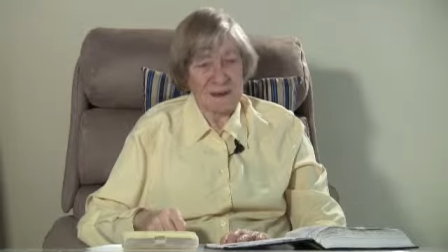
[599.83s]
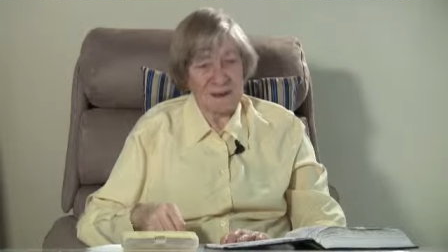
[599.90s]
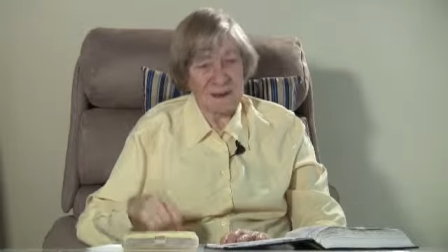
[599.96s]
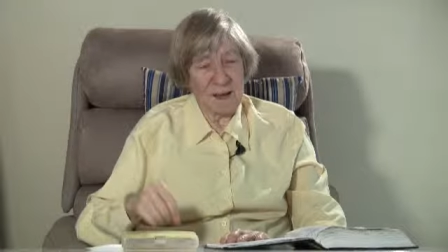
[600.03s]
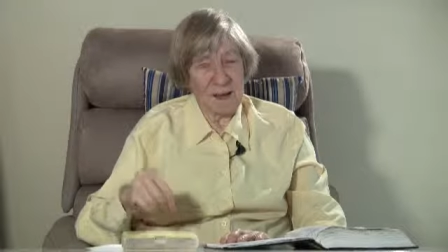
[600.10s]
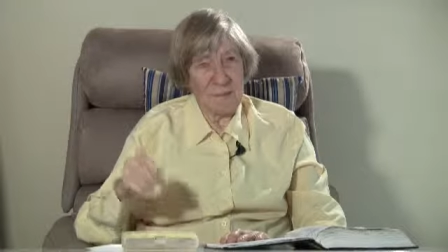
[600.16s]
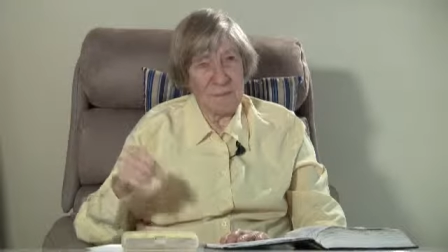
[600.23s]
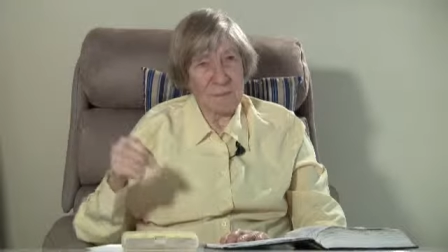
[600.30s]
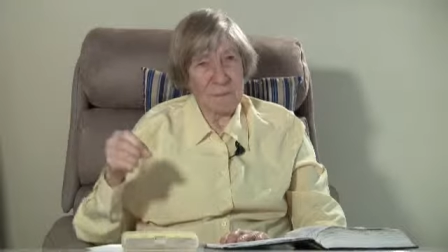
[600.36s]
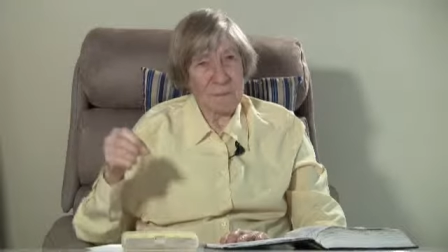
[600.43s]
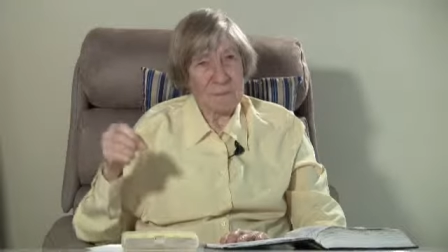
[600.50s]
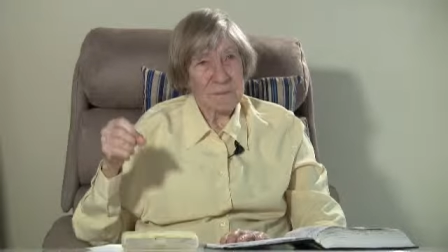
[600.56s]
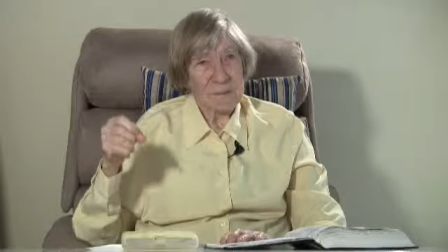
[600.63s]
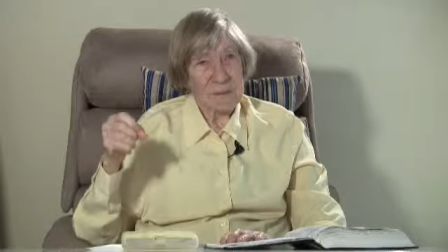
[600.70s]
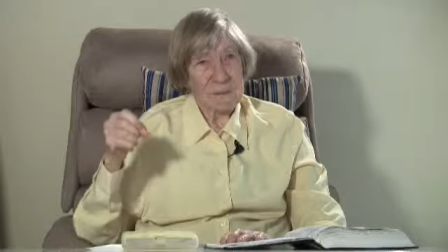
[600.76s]
So
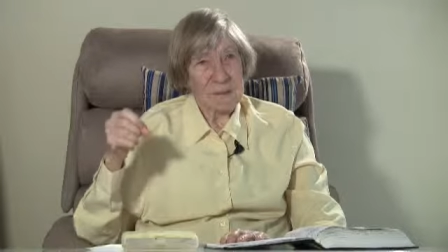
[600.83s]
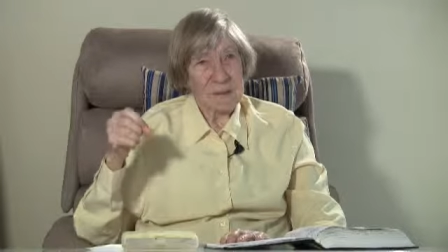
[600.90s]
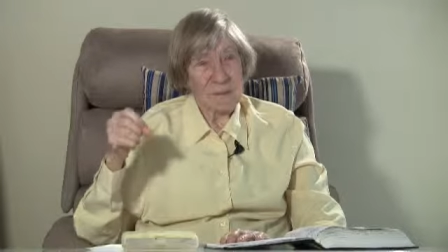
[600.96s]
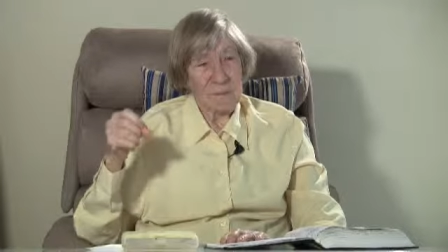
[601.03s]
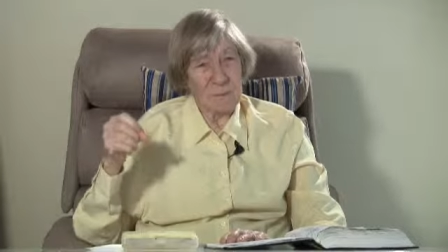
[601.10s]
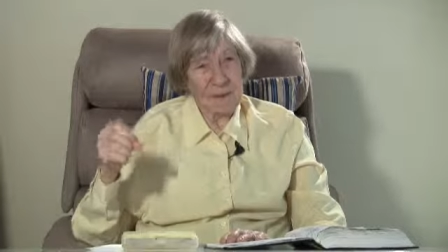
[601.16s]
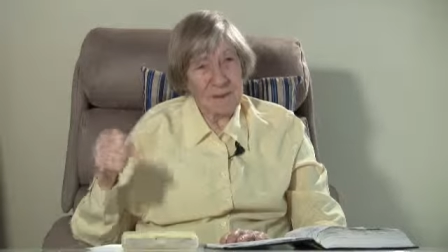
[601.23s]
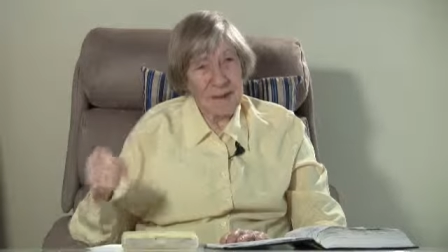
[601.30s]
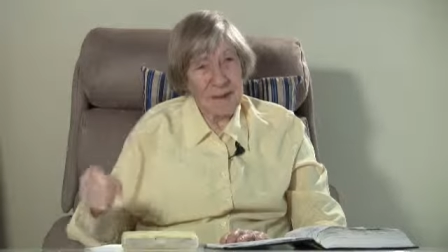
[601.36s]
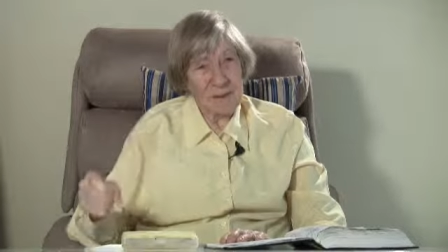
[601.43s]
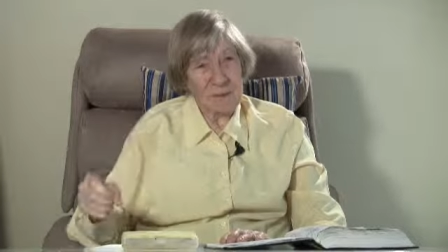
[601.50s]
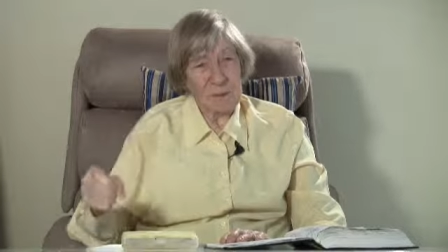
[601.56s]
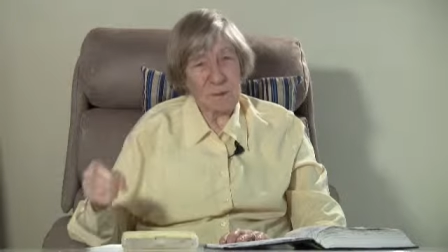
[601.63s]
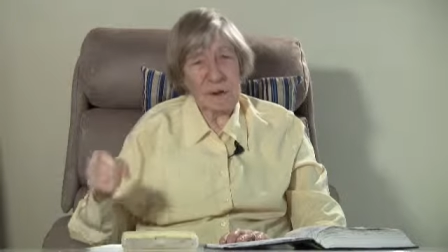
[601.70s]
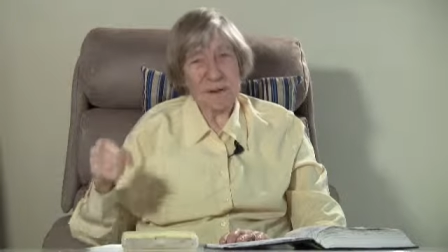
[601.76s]
we
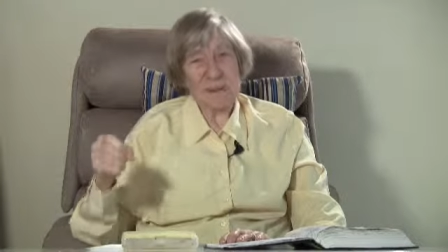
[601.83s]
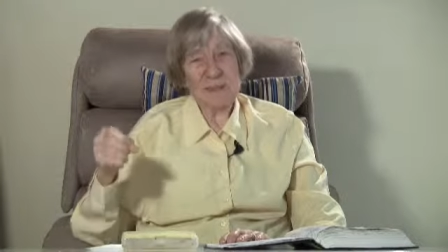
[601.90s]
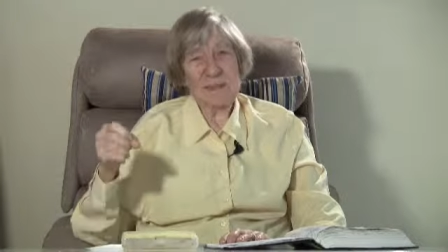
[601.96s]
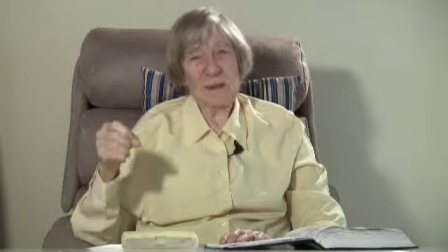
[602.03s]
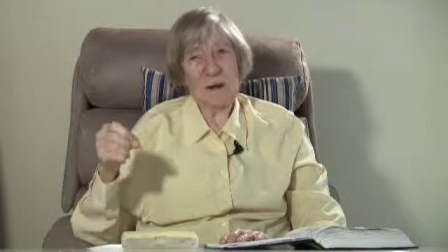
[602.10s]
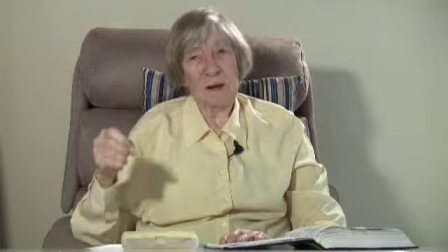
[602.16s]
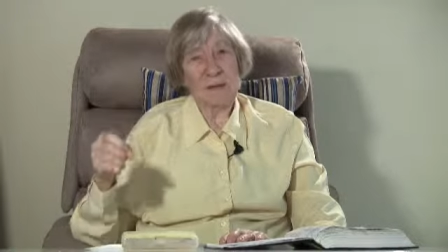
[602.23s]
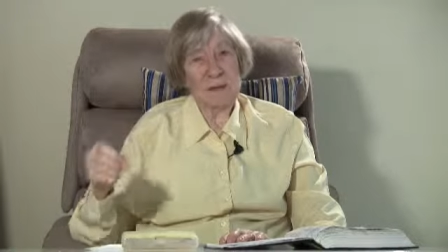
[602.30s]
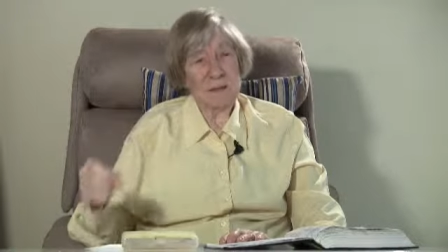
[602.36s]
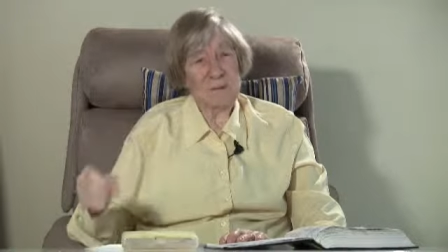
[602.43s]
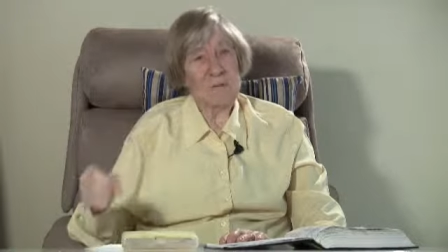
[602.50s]
have to exercise